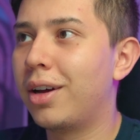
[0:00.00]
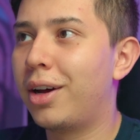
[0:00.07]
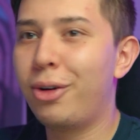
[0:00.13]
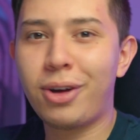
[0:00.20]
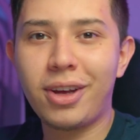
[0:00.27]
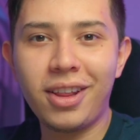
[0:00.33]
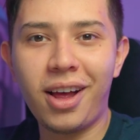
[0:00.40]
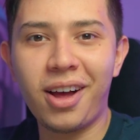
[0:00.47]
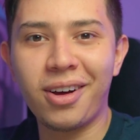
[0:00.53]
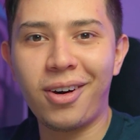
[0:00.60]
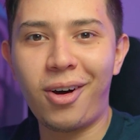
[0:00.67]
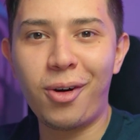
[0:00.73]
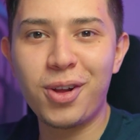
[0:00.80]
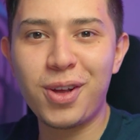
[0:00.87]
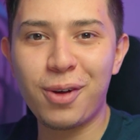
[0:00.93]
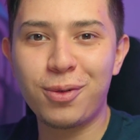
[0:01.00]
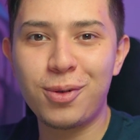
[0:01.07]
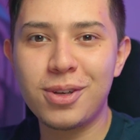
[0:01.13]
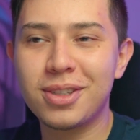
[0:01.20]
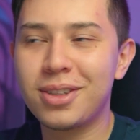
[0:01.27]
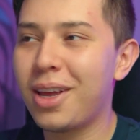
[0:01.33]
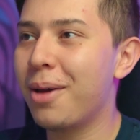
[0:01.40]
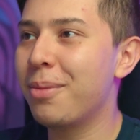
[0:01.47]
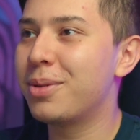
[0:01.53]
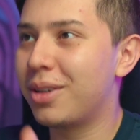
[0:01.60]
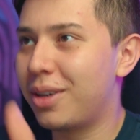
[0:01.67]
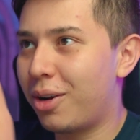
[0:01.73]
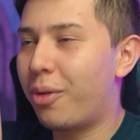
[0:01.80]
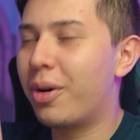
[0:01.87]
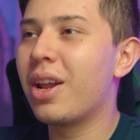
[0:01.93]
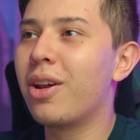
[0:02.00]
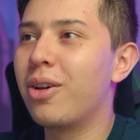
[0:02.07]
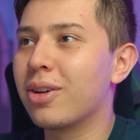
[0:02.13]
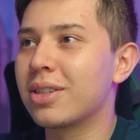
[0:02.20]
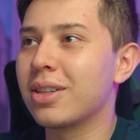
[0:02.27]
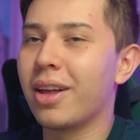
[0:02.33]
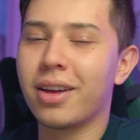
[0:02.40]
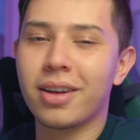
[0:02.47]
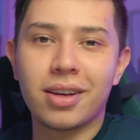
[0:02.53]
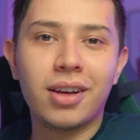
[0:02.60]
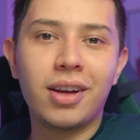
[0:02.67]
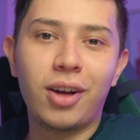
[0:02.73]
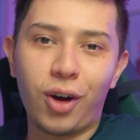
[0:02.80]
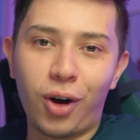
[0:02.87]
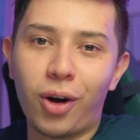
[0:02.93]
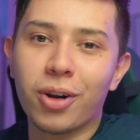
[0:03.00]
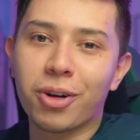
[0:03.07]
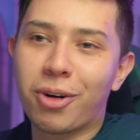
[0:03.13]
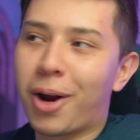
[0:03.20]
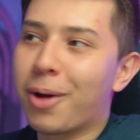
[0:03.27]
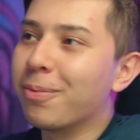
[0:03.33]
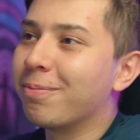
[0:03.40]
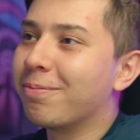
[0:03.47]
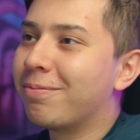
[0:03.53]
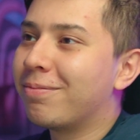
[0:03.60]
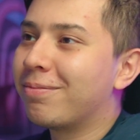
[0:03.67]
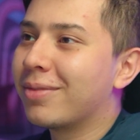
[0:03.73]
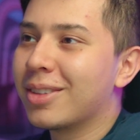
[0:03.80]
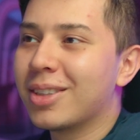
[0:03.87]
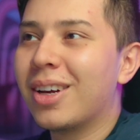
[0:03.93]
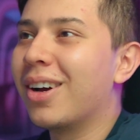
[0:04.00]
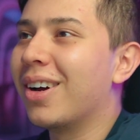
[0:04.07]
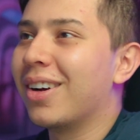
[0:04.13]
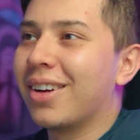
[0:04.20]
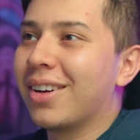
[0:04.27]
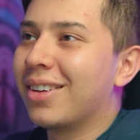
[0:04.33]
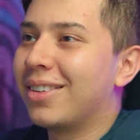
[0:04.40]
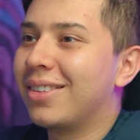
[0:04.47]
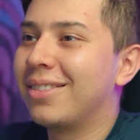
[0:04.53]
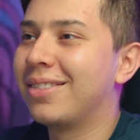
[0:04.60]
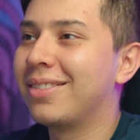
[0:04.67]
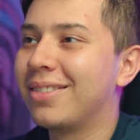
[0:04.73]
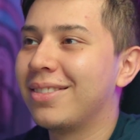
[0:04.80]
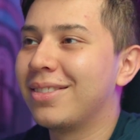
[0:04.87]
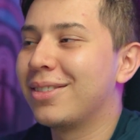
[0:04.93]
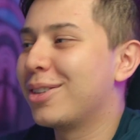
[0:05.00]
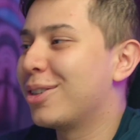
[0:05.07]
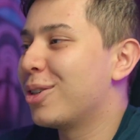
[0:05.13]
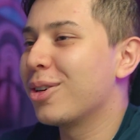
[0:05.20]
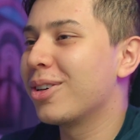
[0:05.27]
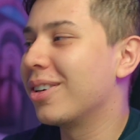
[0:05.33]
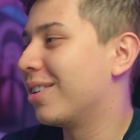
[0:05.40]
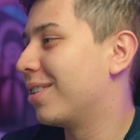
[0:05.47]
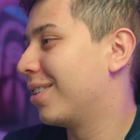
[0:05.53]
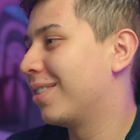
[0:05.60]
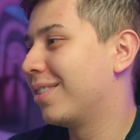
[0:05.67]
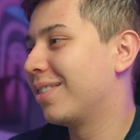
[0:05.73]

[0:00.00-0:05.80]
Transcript: And look at that, only a few steps and it already looks like a hologram. Ah. Oh. So good.